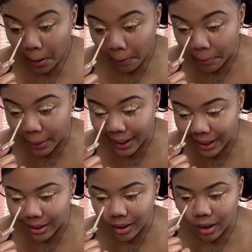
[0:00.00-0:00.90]

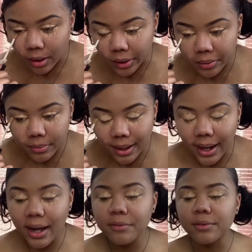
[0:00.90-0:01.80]
But I
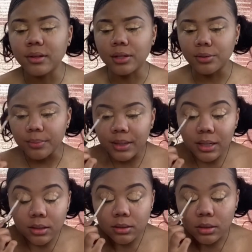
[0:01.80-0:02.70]
have a little
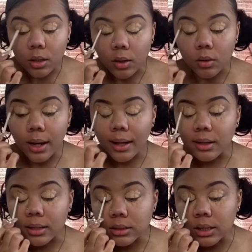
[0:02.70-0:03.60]
bit, so I
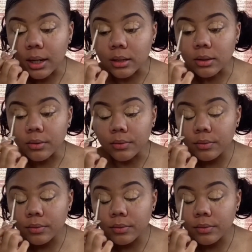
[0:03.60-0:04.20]
like to kind of,